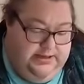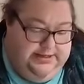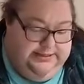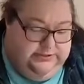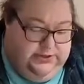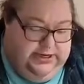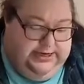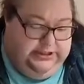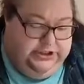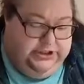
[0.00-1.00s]
This one
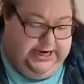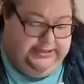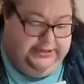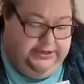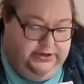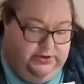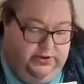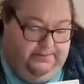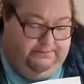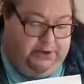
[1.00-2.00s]
is
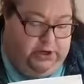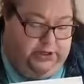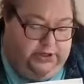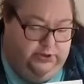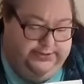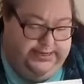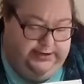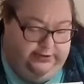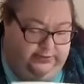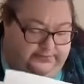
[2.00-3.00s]
Chateau Bon
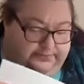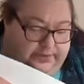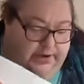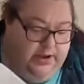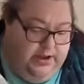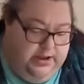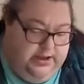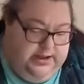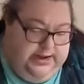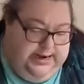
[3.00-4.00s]
Hotel.
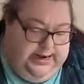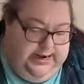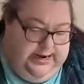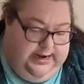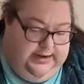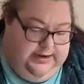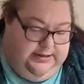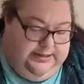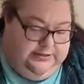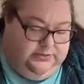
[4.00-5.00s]
And
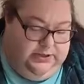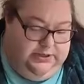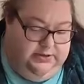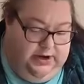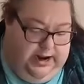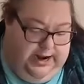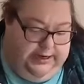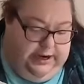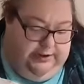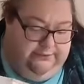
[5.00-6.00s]
this one I
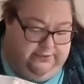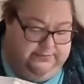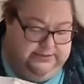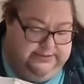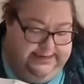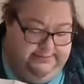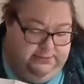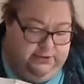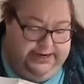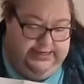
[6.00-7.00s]
got from
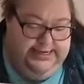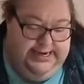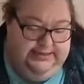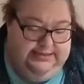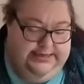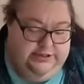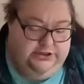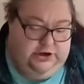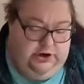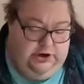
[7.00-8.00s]

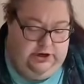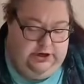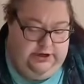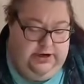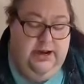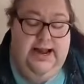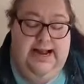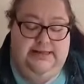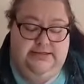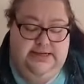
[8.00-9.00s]
Samplerantiquestitch on
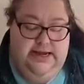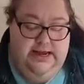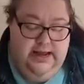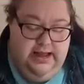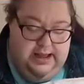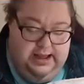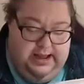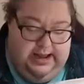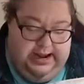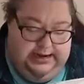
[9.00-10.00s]
Etsy.
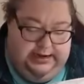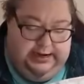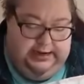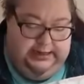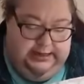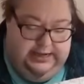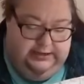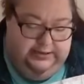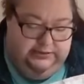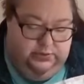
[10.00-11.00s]
And I think
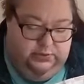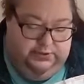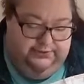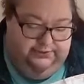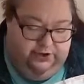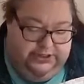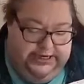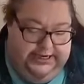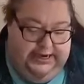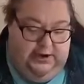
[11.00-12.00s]
this one was
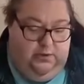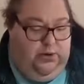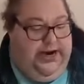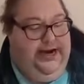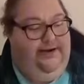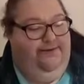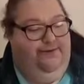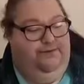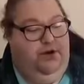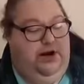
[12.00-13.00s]
14 count white Ada
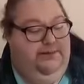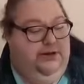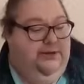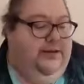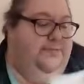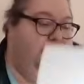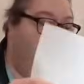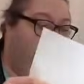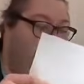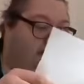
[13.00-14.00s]
from Hobby Lobby. But
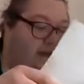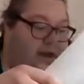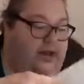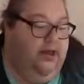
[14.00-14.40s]
again,